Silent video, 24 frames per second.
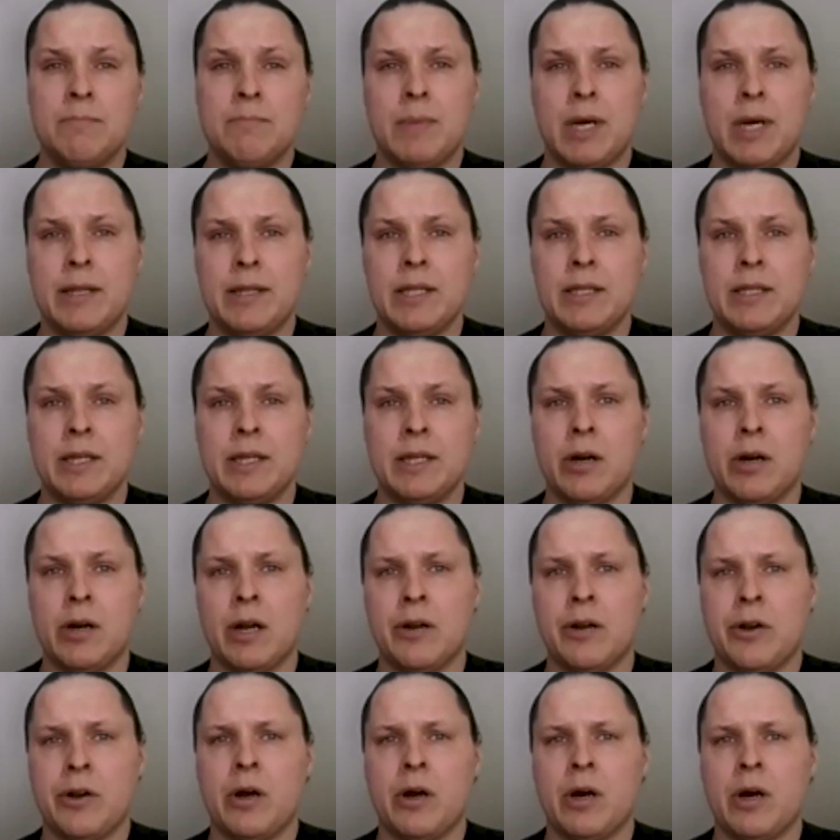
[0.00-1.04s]
And then there
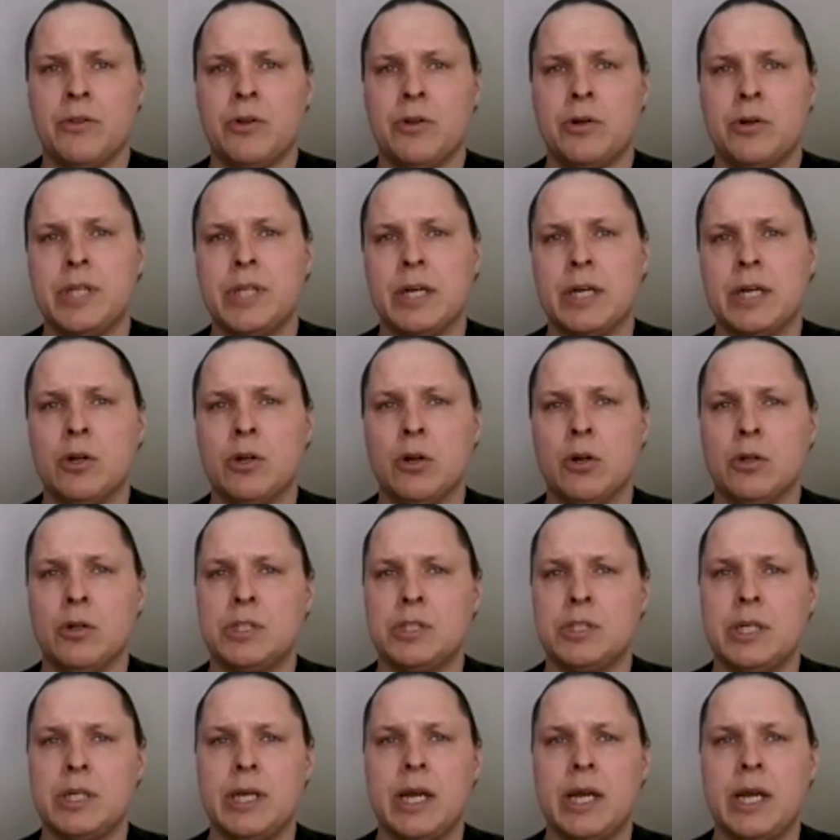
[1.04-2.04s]
are other technology